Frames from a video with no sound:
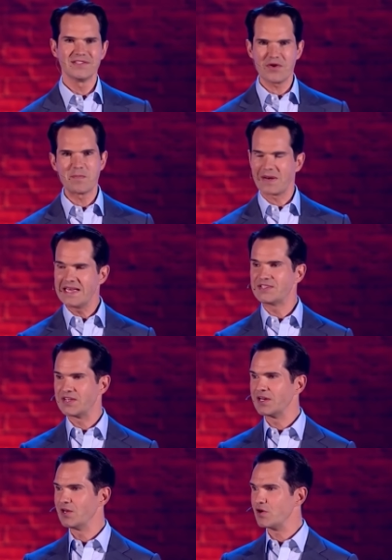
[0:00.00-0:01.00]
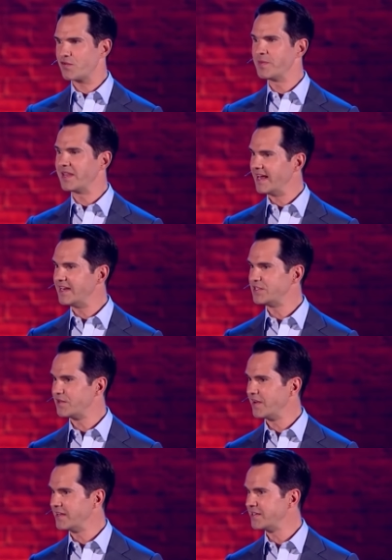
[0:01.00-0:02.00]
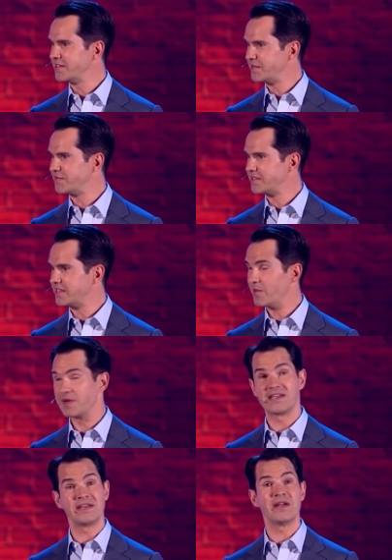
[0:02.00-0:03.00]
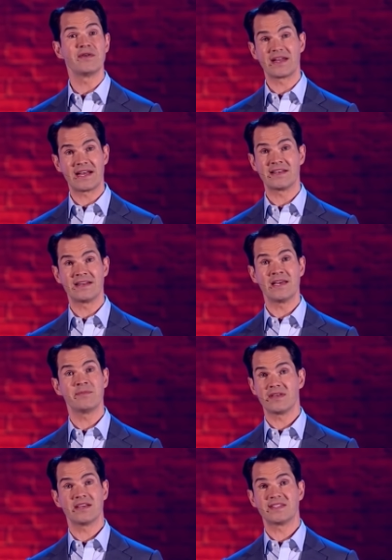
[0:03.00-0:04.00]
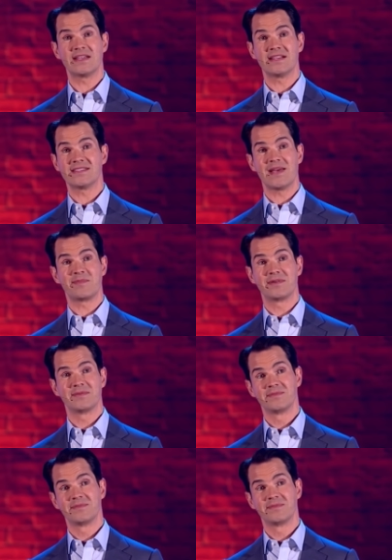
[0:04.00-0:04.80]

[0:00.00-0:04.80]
Very pleasing look from the ladies of London as if to say, well, I didn't know that had a name, but yes, that does happen.